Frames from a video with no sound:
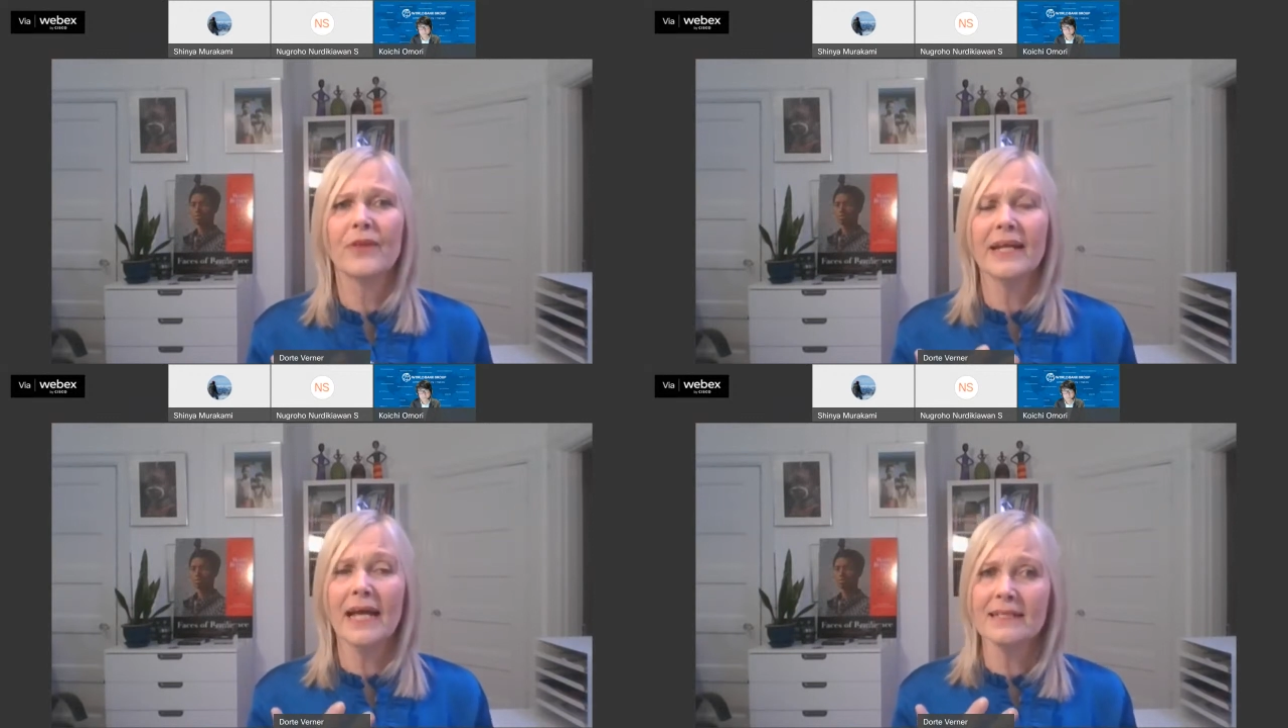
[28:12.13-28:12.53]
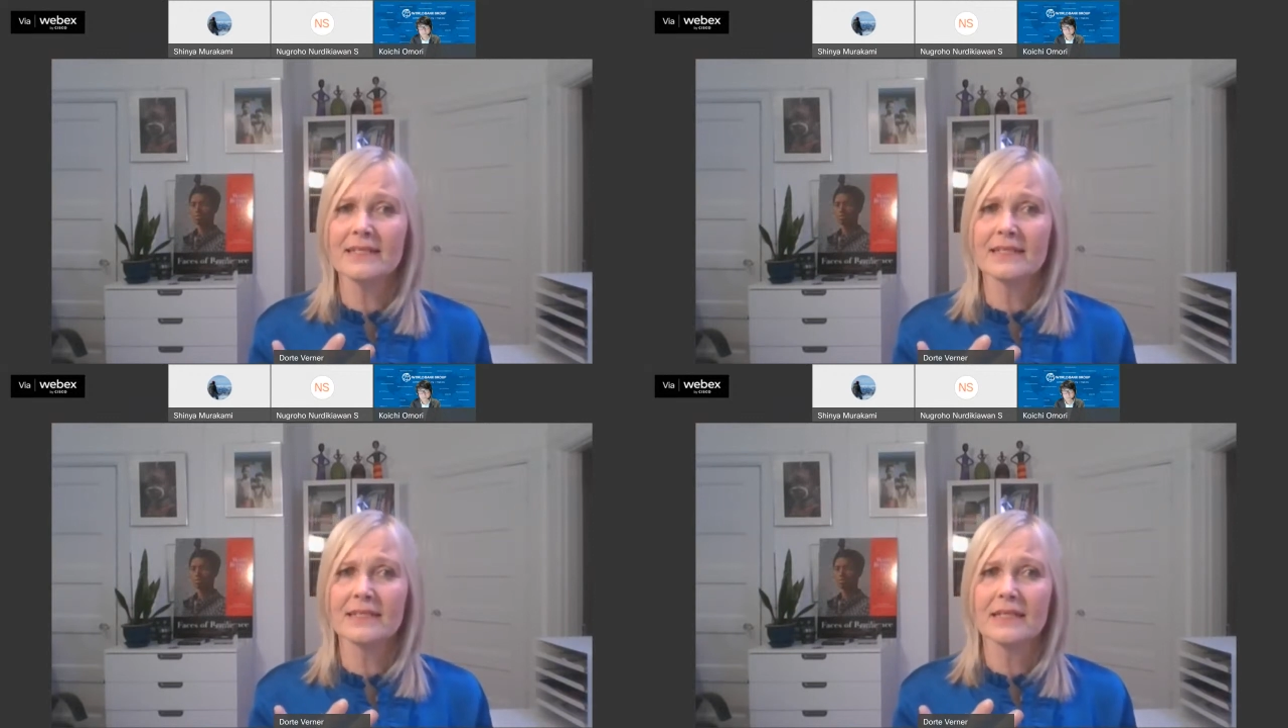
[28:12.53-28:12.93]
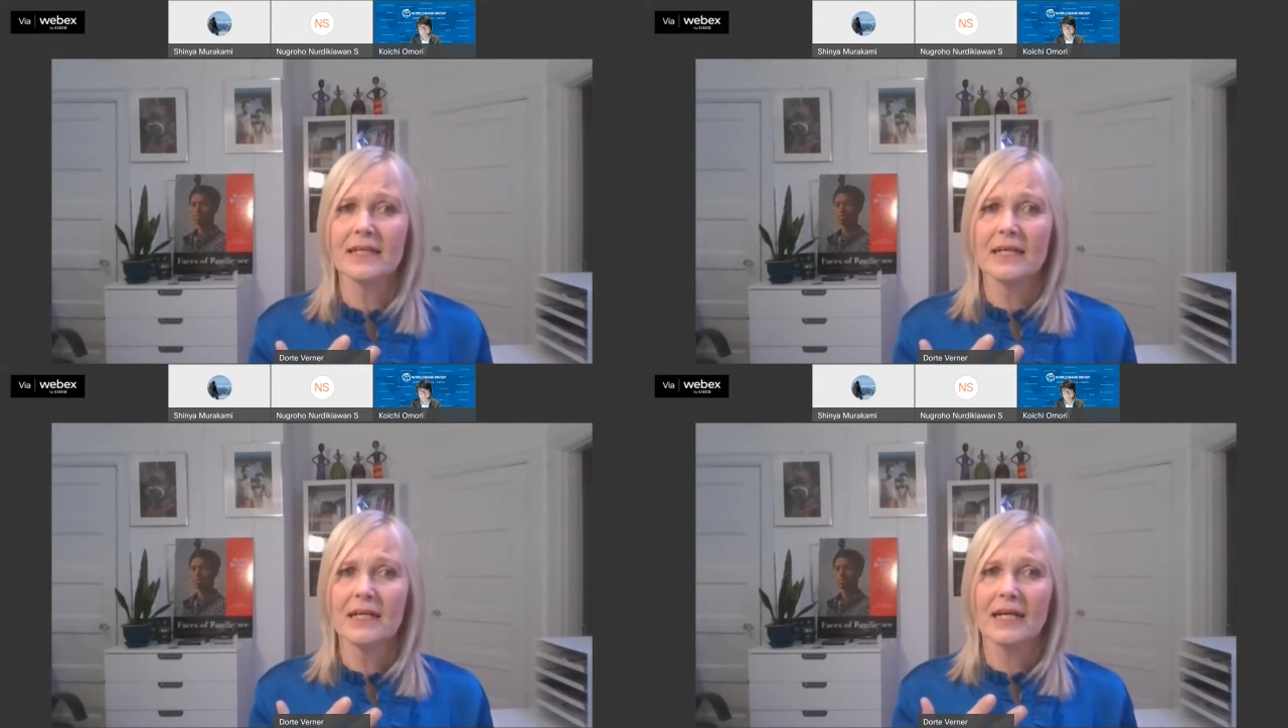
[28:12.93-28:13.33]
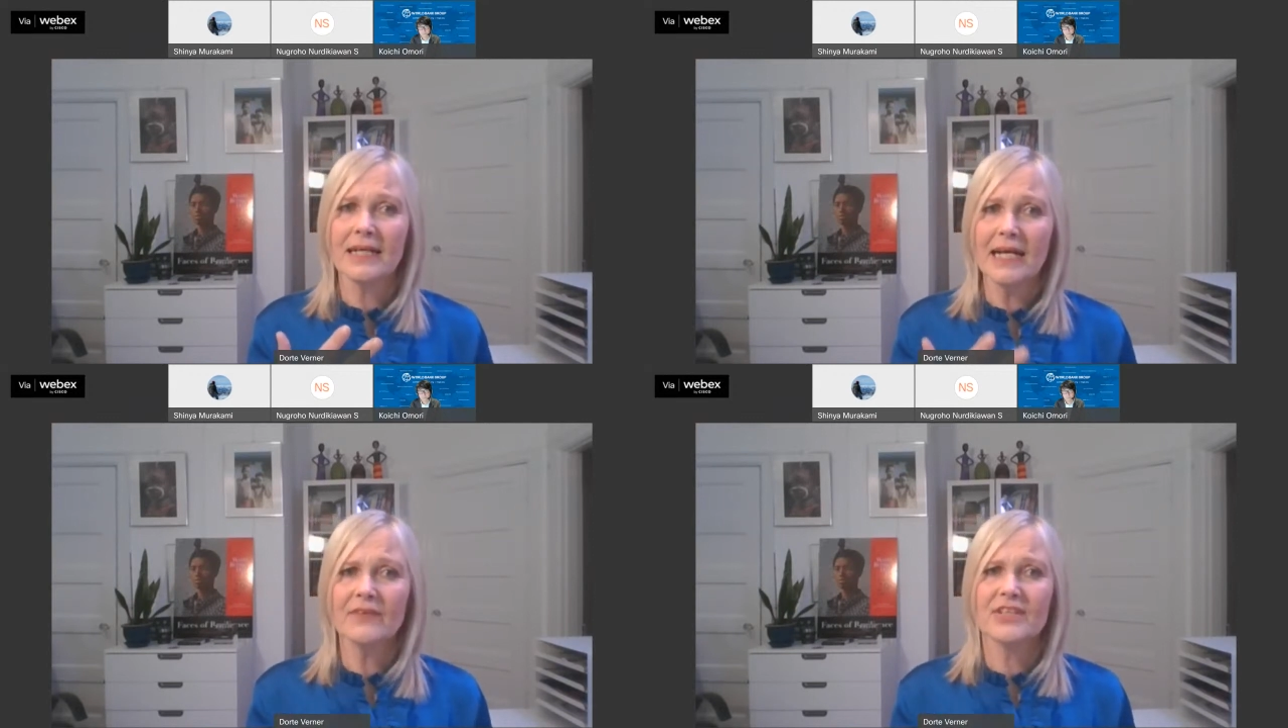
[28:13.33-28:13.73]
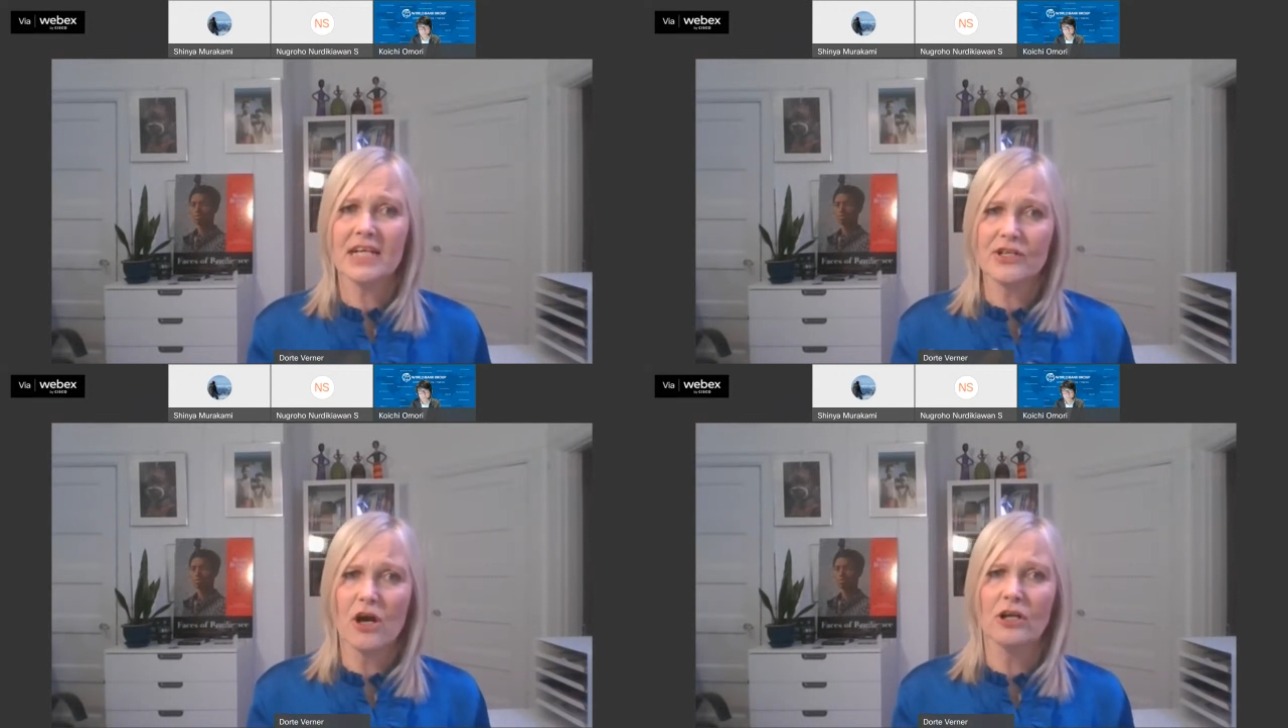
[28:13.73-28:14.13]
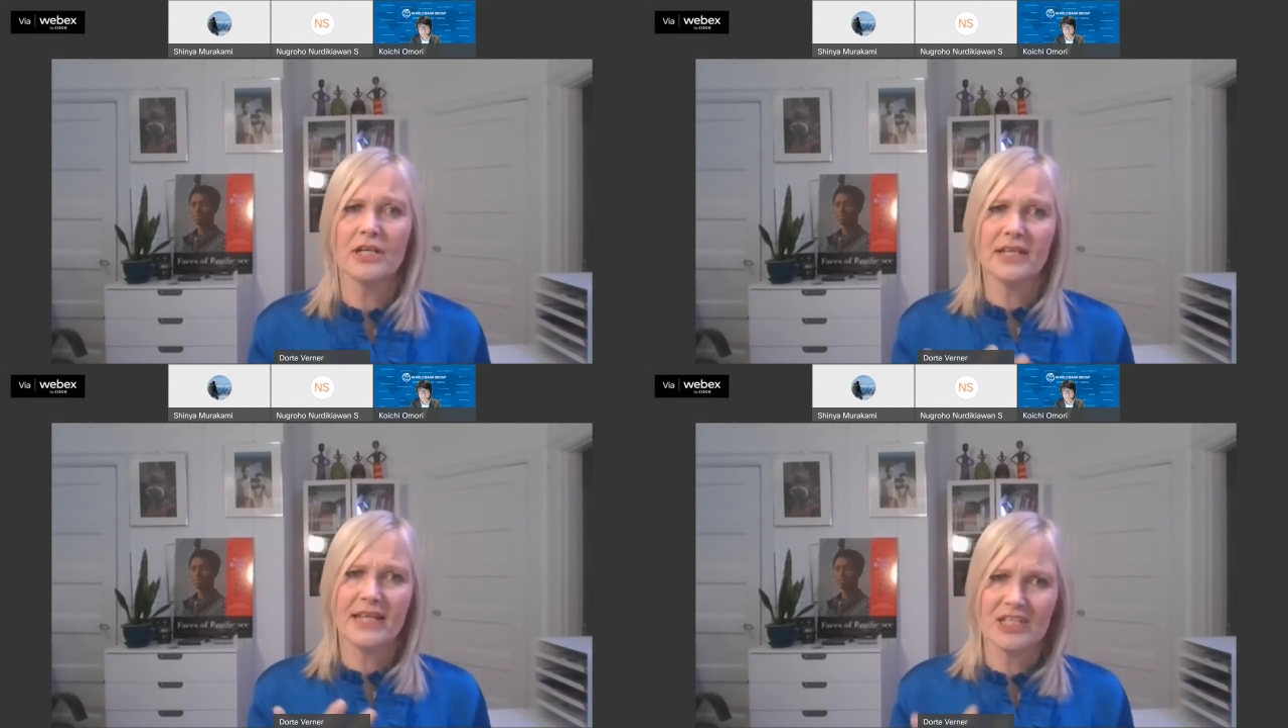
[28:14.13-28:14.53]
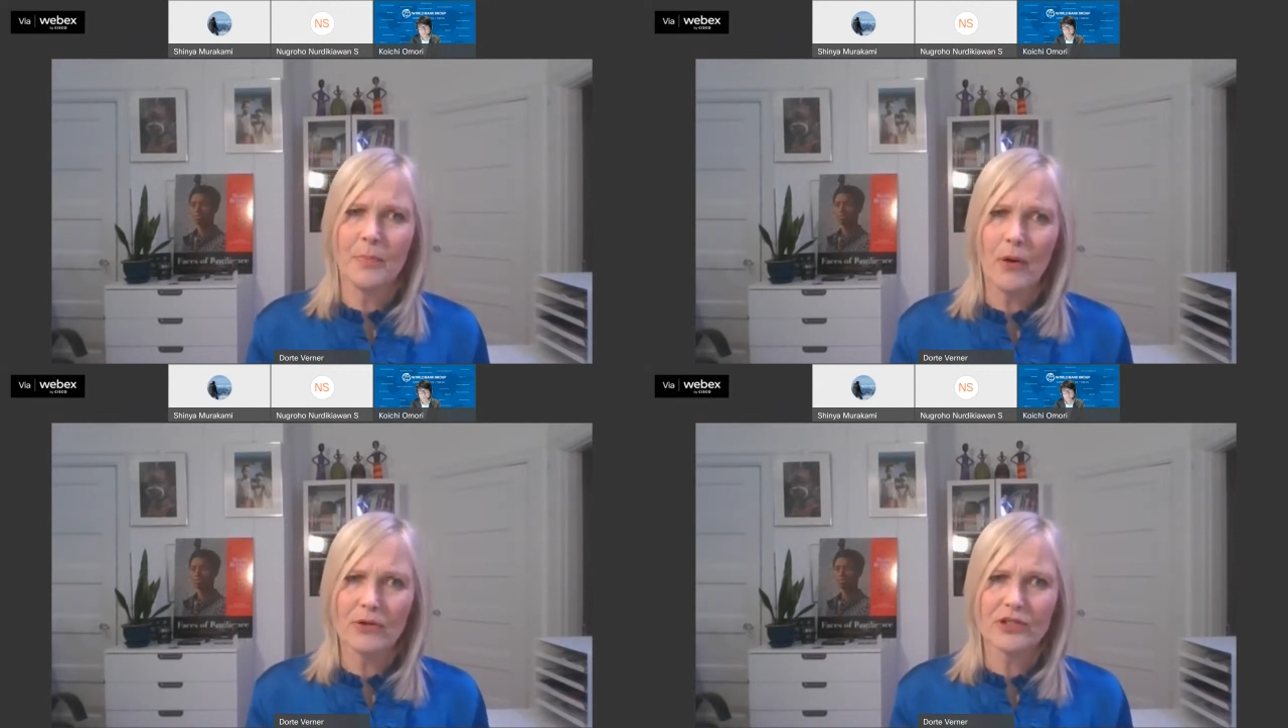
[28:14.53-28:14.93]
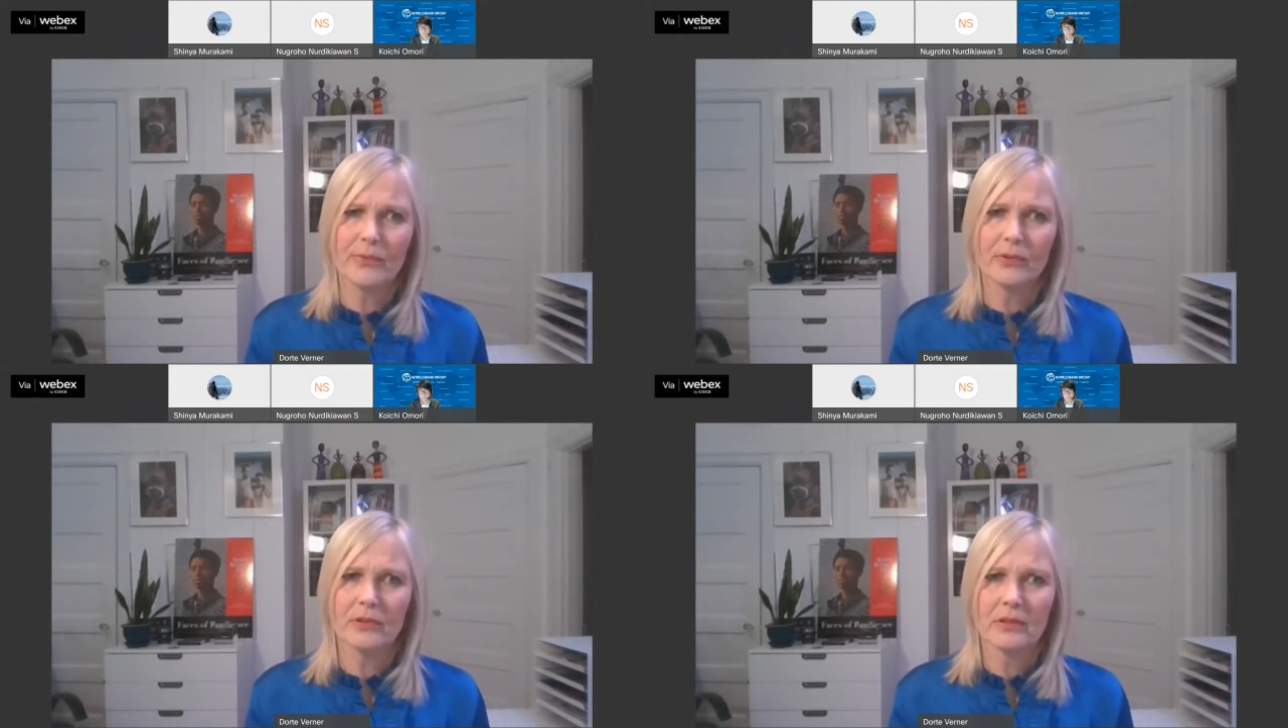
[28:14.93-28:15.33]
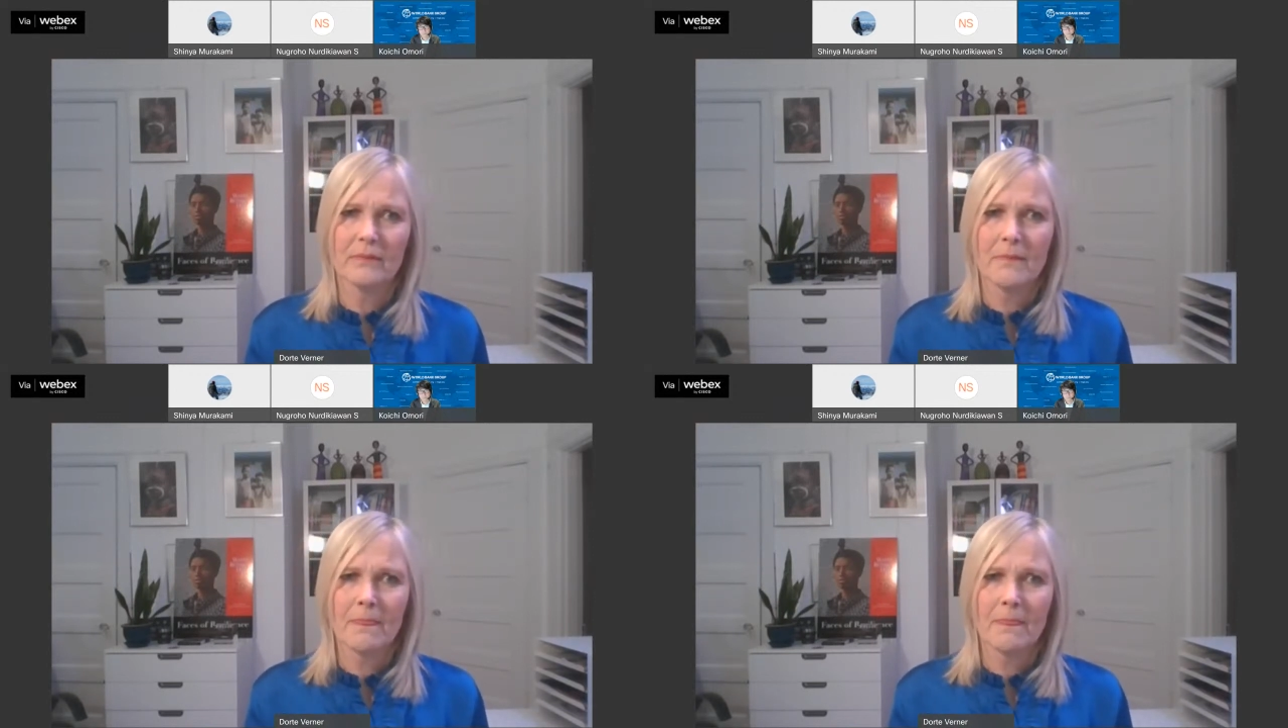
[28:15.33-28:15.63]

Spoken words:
that has a kind of technology that's portable.